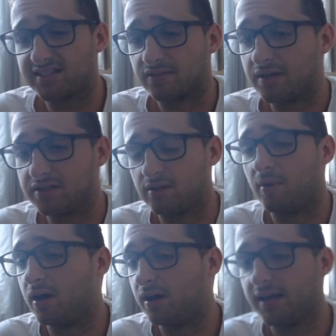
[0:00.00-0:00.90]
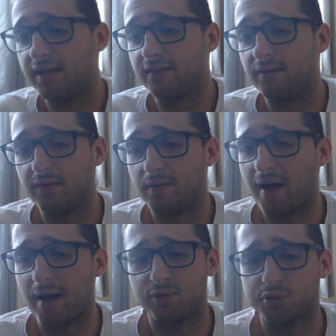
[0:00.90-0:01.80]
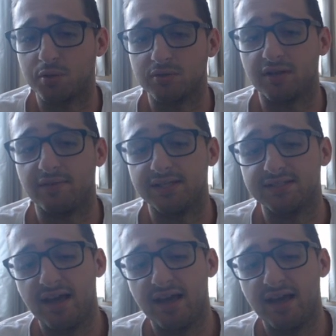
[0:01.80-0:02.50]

Are they using them early in the map control and stuff like this?